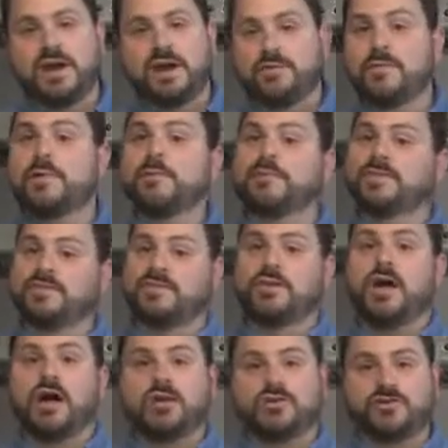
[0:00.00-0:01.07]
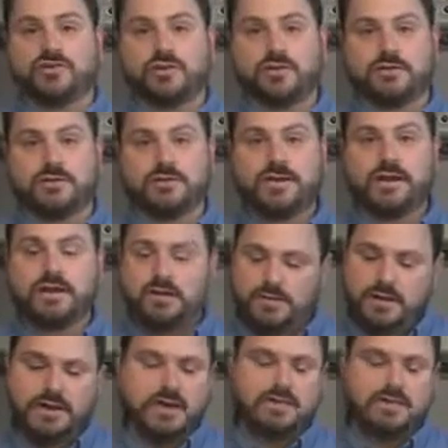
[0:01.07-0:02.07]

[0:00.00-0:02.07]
Remember, there's a lot of sugar in there,